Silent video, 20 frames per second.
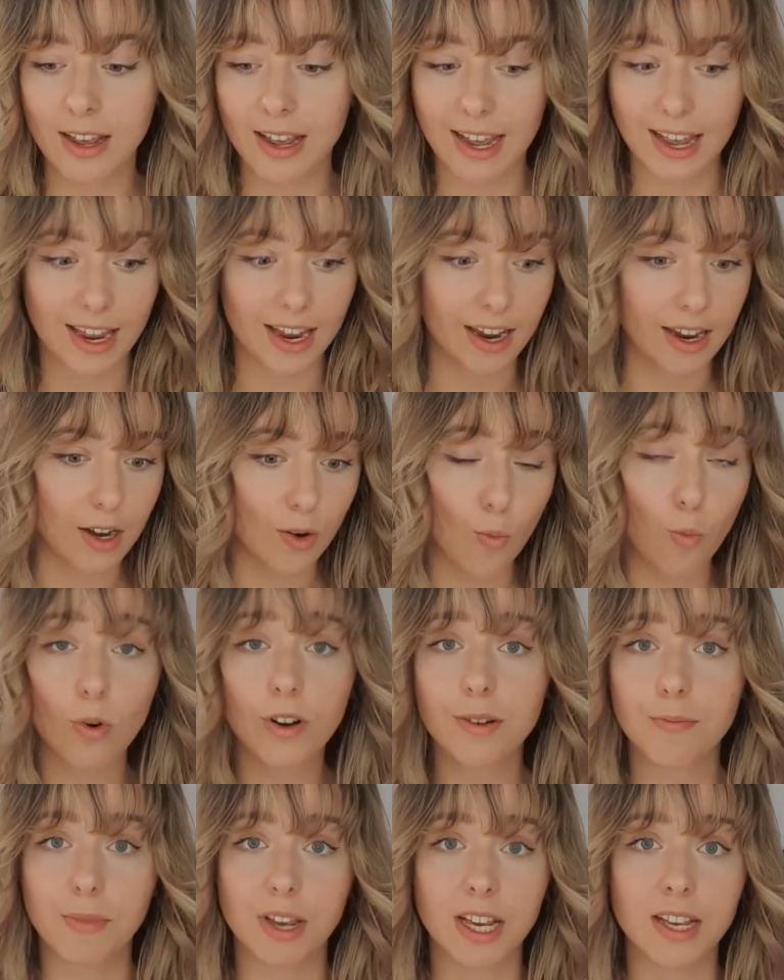And what
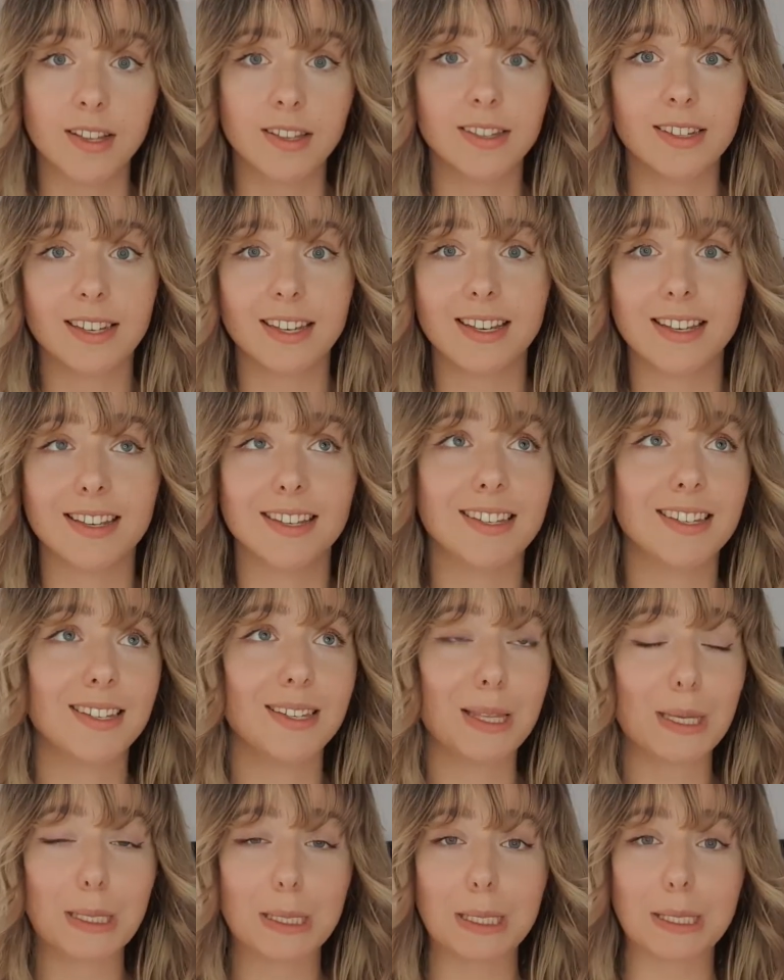it means is
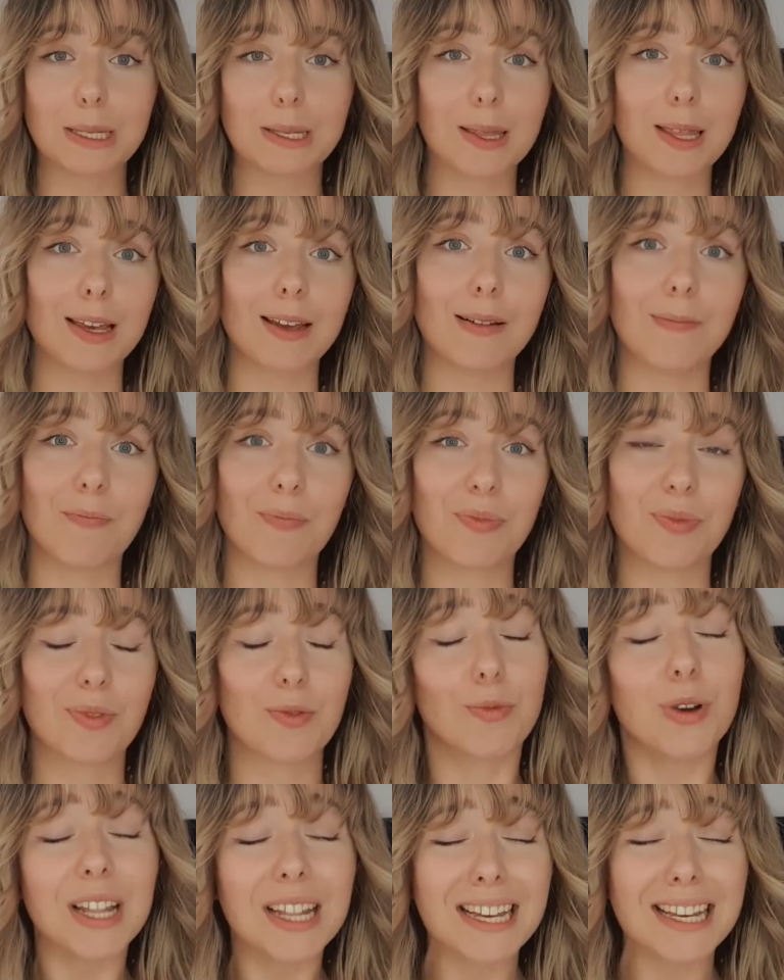it's
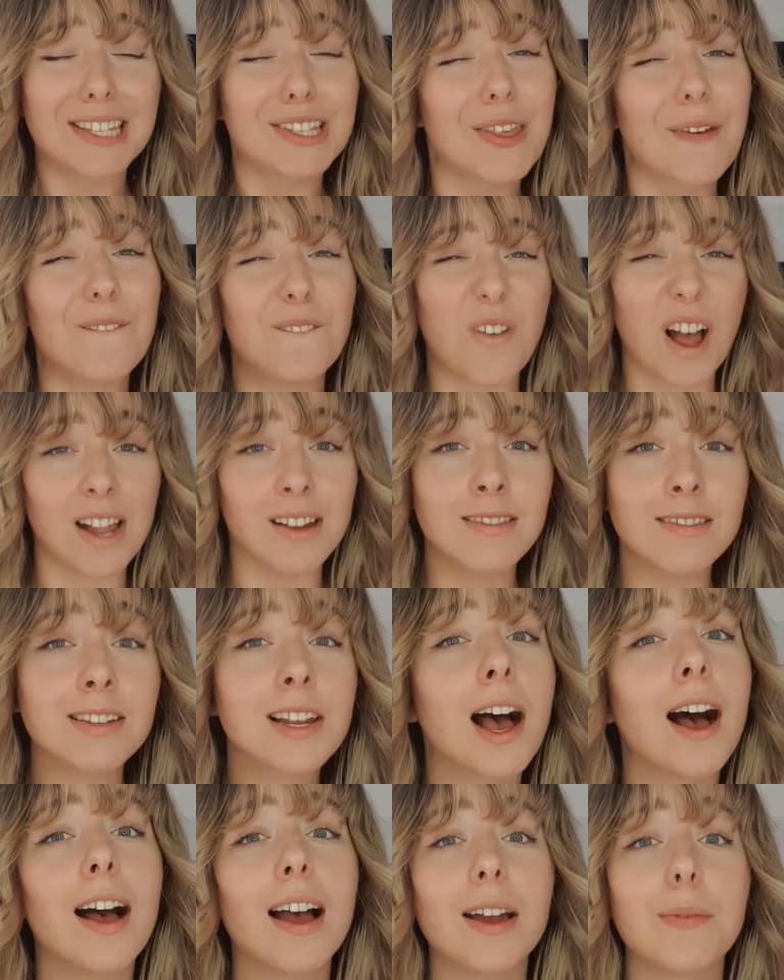the fun
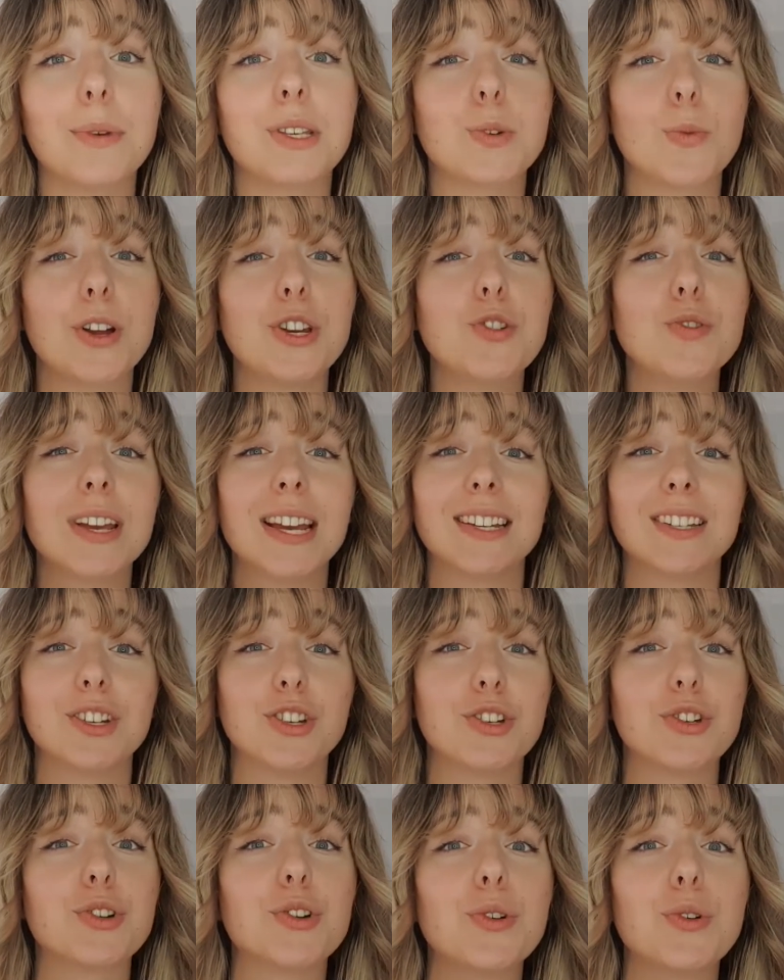time. It's when you get to
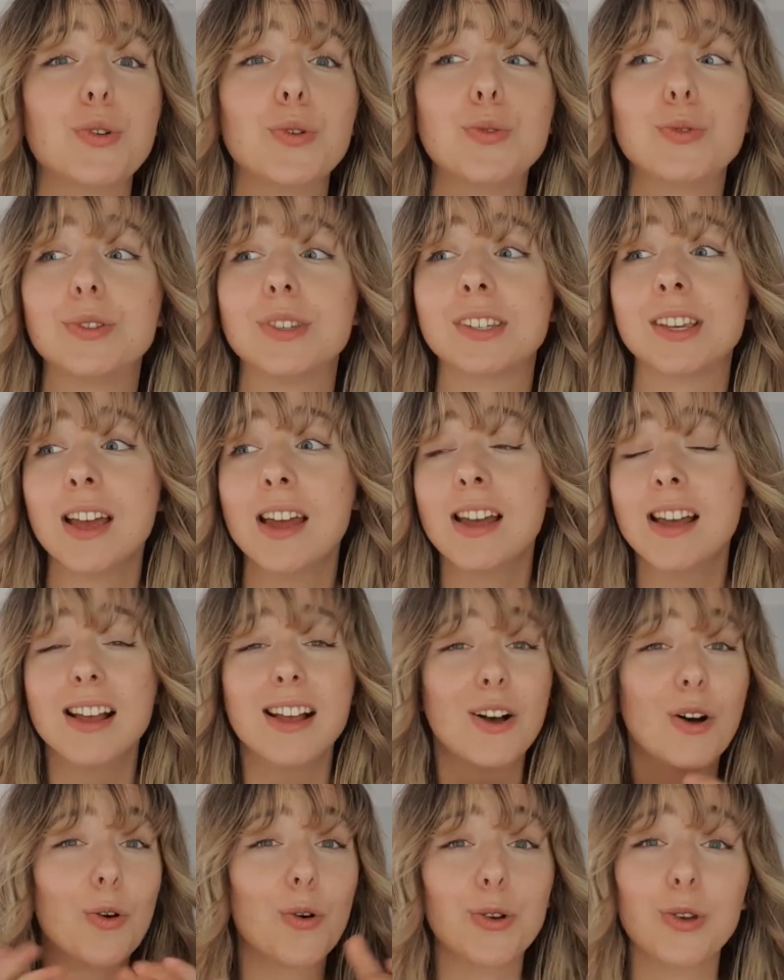choose
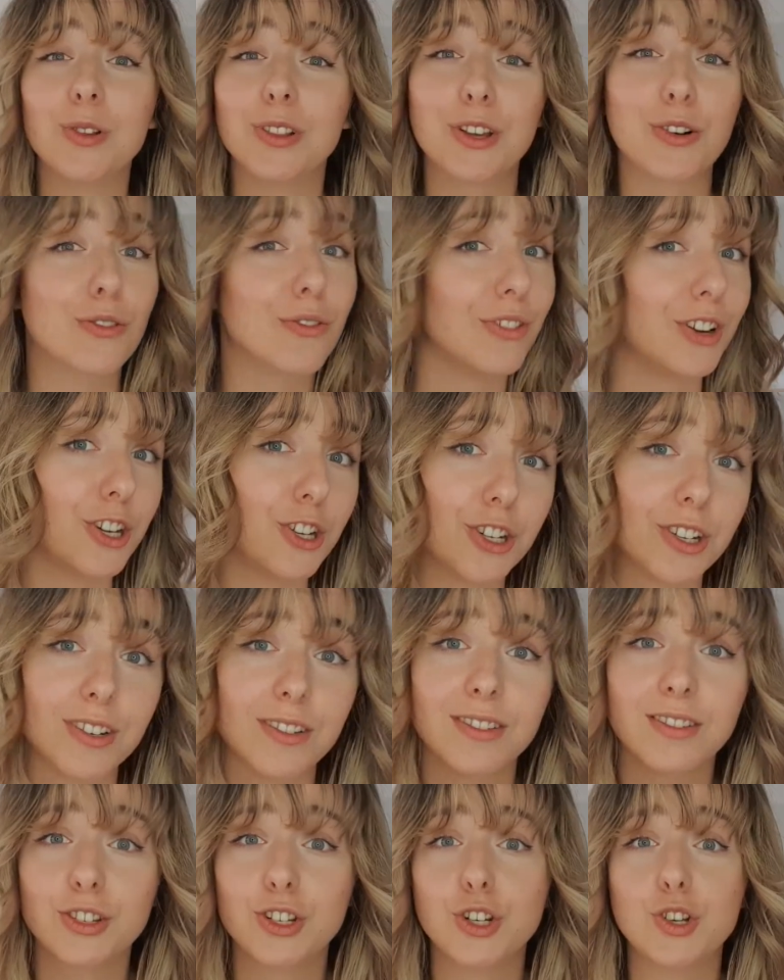all your little
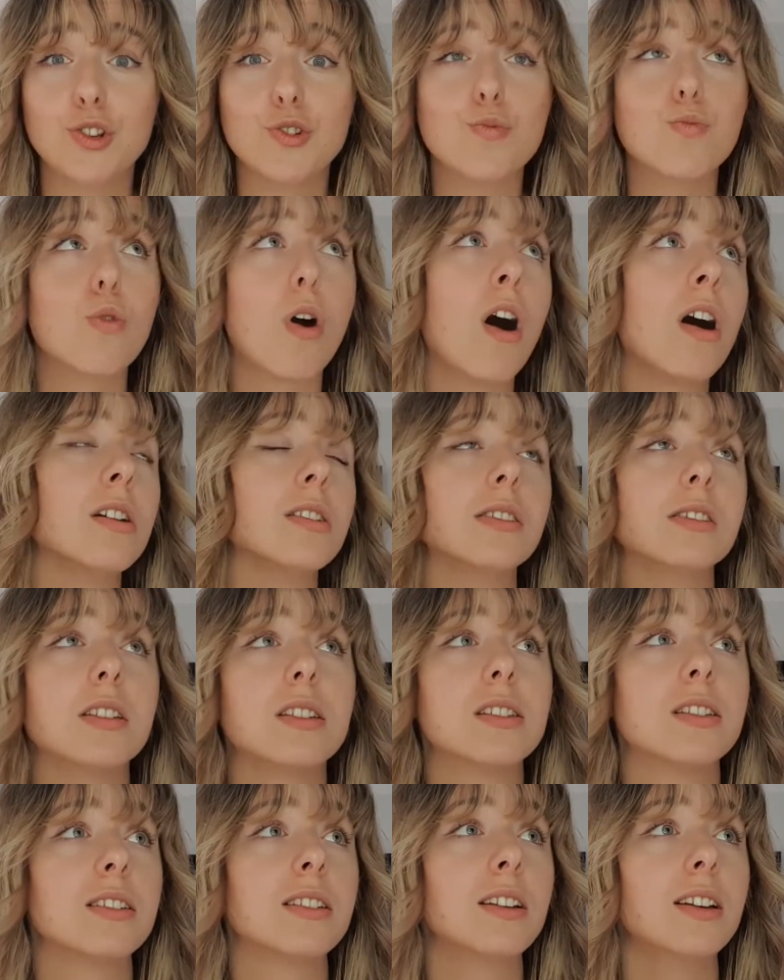finishes. Do you
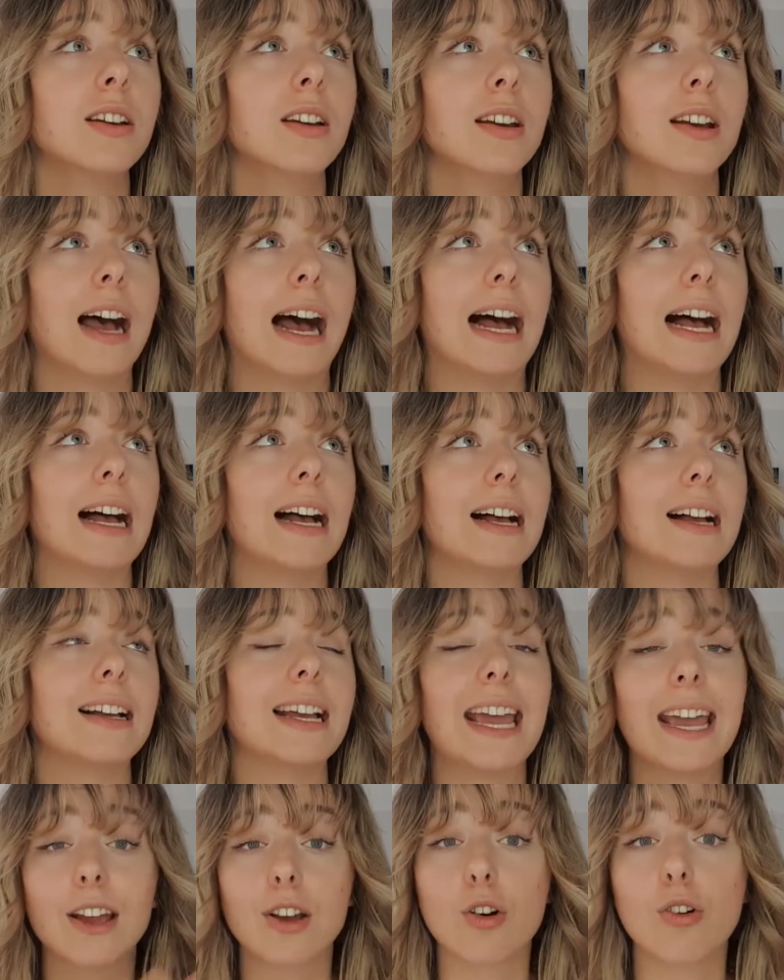want
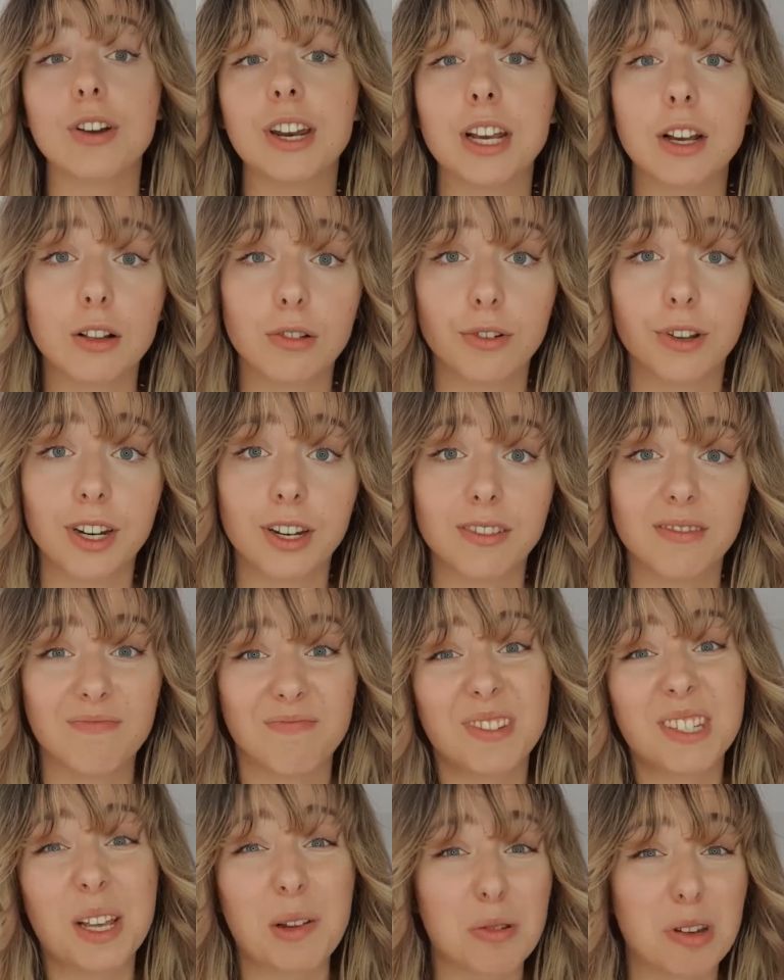aircon included?
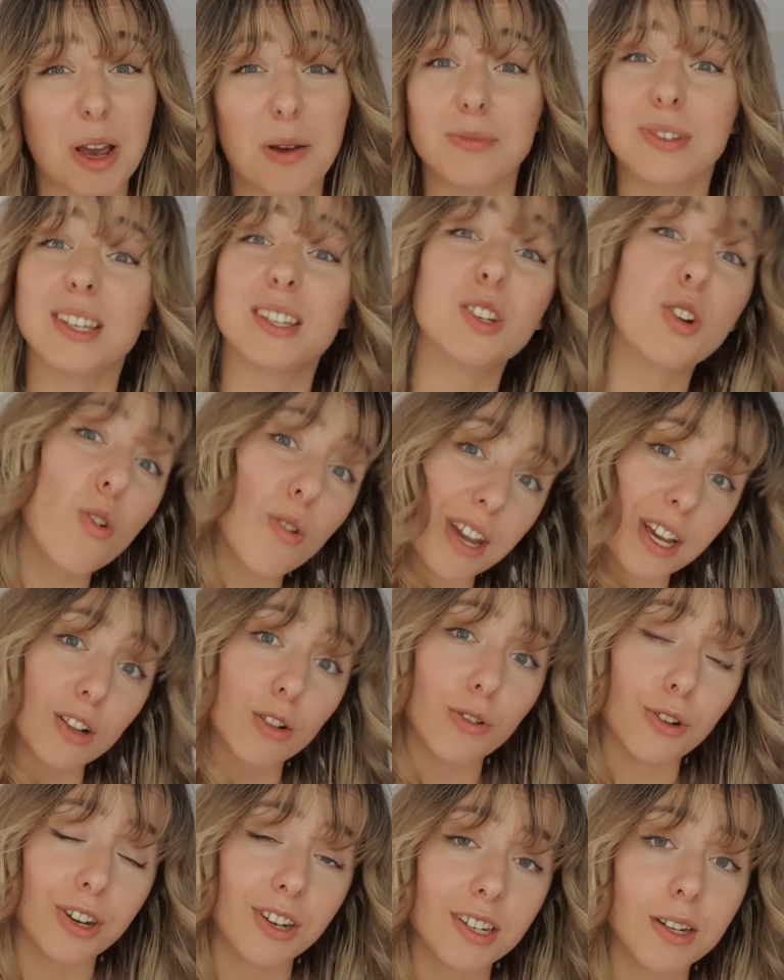Sometimes it's not
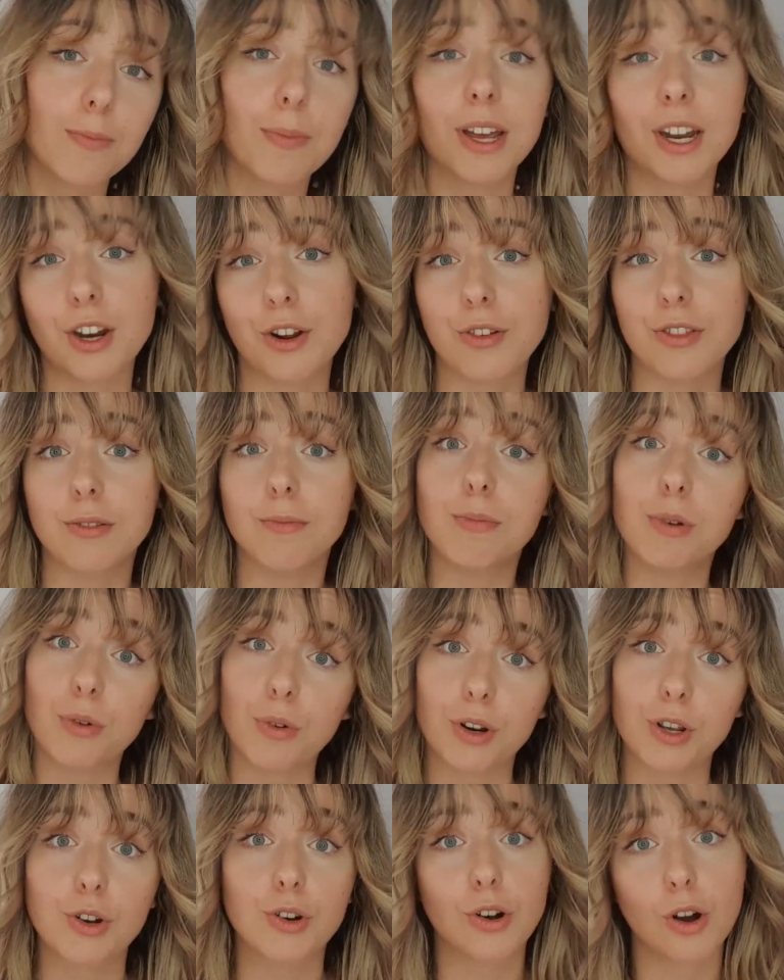included depending on the builder
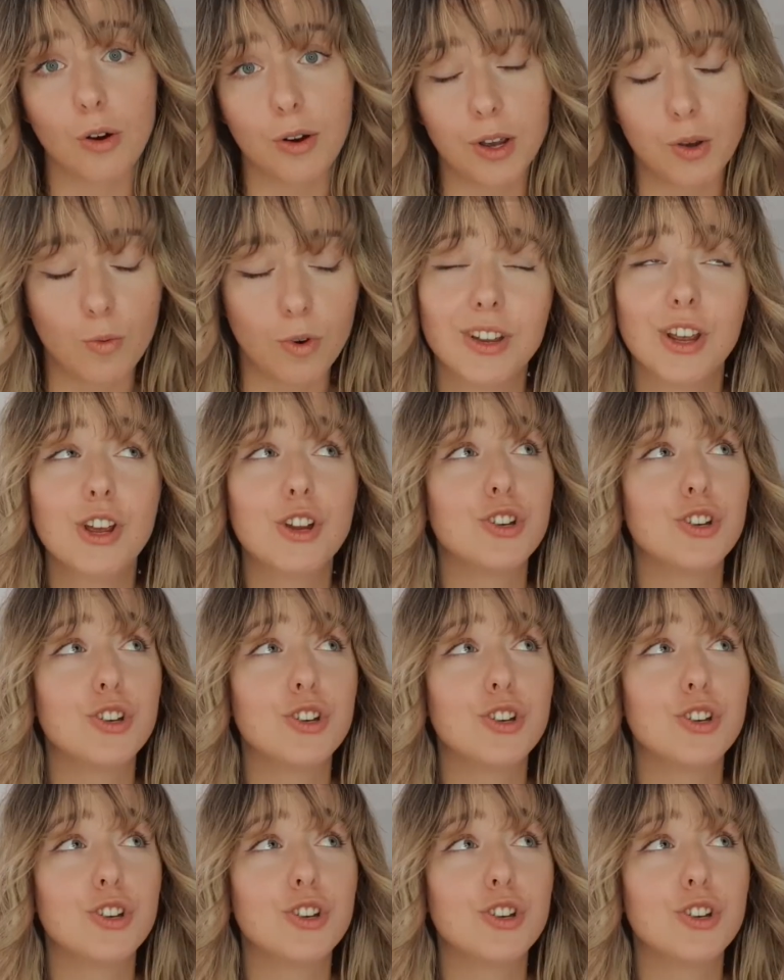you're going with.